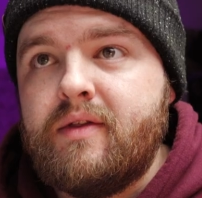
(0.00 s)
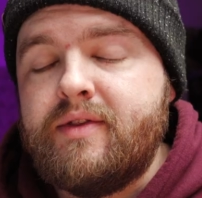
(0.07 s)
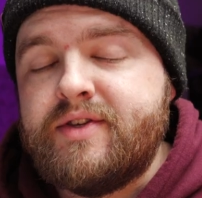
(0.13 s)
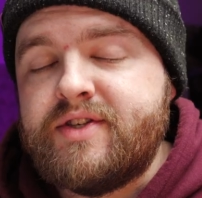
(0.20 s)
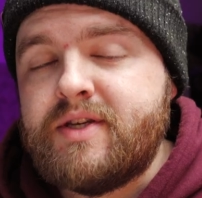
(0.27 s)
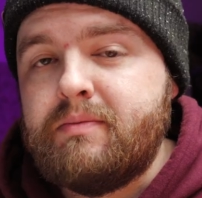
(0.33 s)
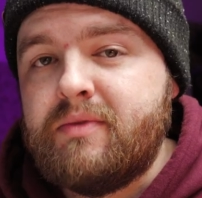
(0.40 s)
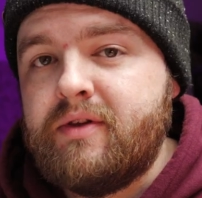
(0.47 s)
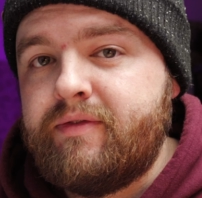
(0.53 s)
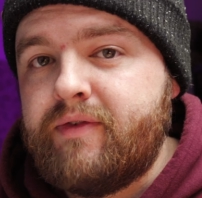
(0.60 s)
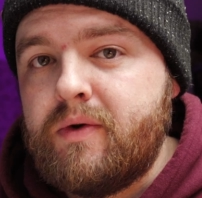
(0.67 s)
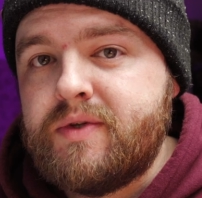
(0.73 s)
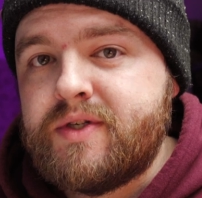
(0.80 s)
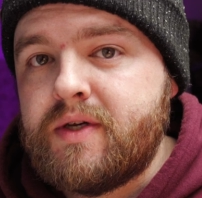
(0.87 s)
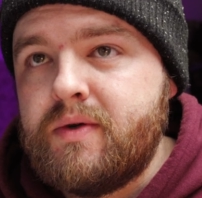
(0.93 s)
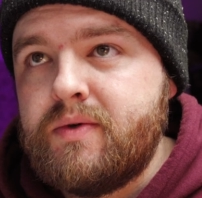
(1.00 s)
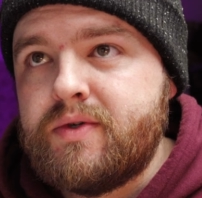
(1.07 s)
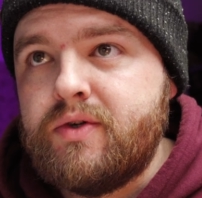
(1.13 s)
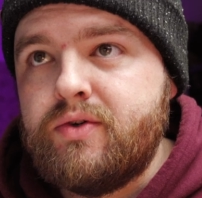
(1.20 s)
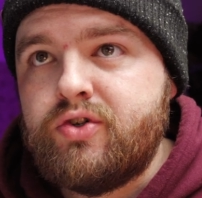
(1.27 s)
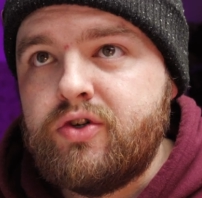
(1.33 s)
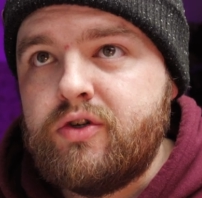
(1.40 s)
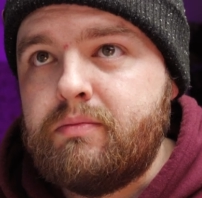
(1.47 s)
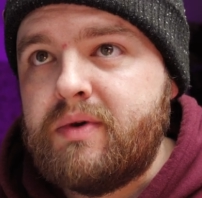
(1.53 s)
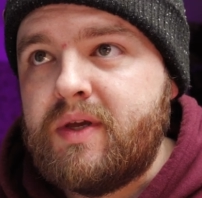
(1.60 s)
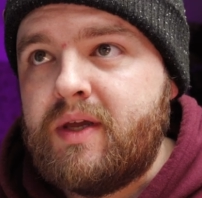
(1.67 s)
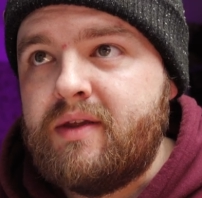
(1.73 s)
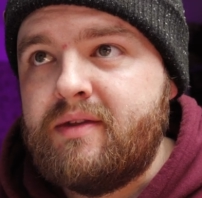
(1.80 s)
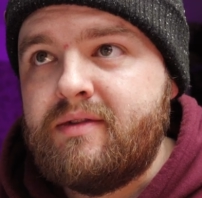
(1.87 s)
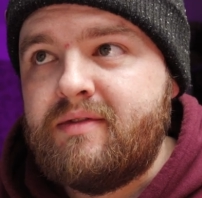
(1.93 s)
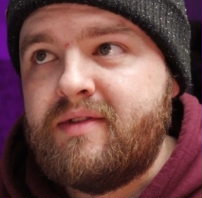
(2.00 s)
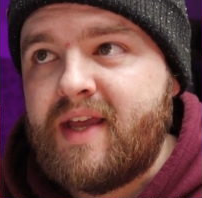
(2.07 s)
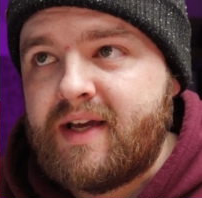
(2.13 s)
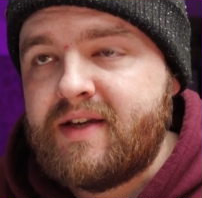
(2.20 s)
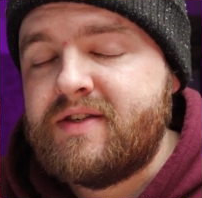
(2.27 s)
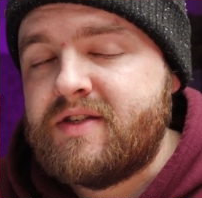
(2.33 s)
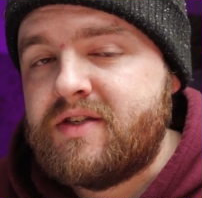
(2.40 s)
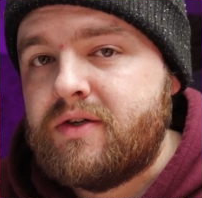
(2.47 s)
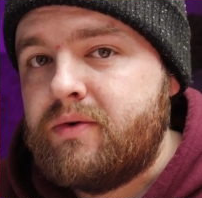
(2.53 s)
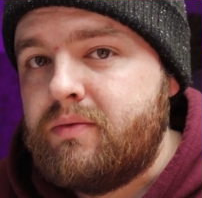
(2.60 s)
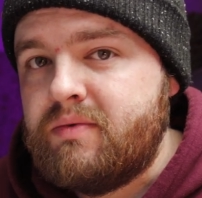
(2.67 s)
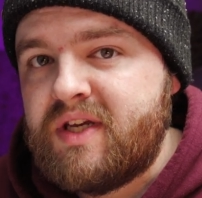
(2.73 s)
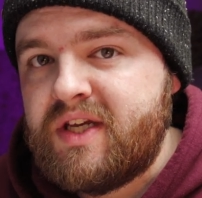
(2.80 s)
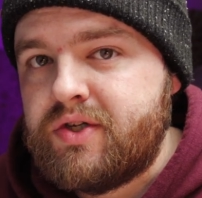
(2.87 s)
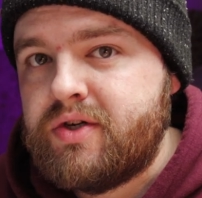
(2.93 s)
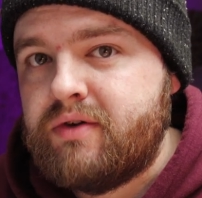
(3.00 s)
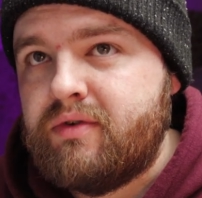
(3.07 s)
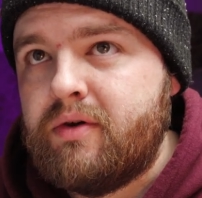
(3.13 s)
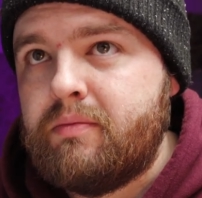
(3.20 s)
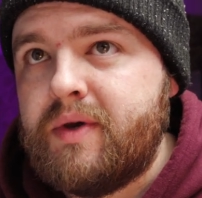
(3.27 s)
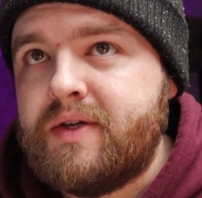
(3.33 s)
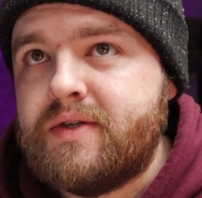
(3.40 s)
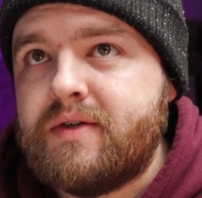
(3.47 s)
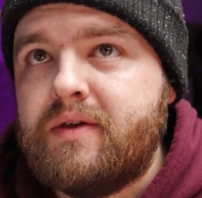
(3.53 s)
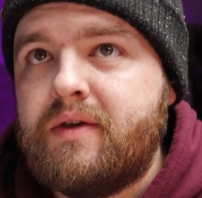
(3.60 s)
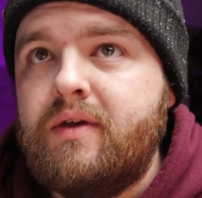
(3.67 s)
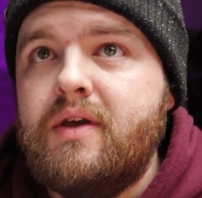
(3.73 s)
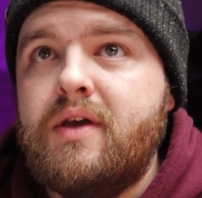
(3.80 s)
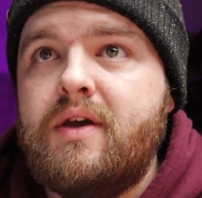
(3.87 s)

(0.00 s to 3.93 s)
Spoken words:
the similar photos should be next to each other basically.